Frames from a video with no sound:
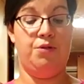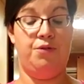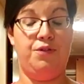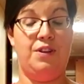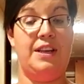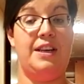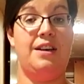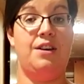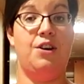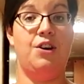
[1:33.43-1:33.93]

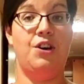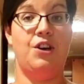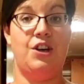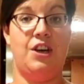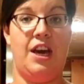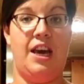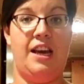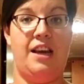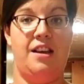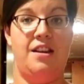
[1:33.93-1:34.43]
fleeing a
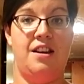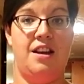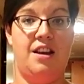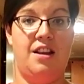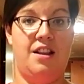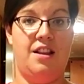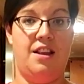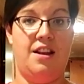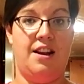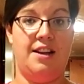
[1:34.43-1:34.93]
hurricane,
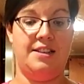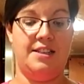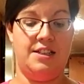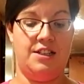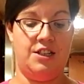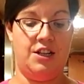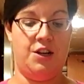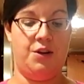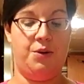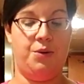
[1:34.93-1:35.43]
and then I
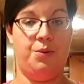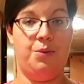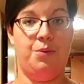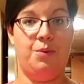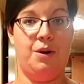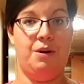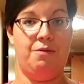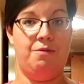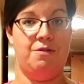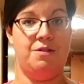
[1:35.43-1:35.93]
didn't know
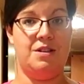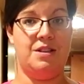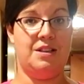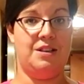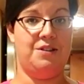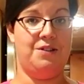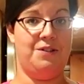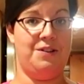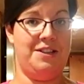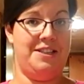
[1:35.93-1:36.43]
what was
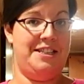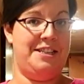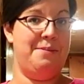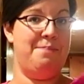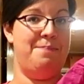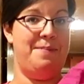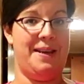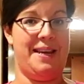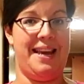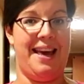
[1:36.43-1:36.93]
going to
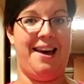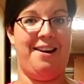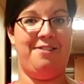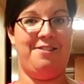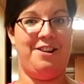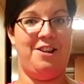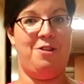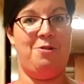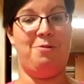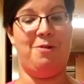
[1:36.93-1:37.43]
be
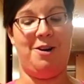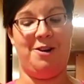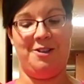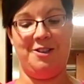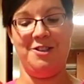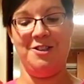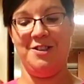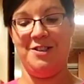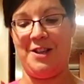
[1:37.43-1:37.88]
out in the water.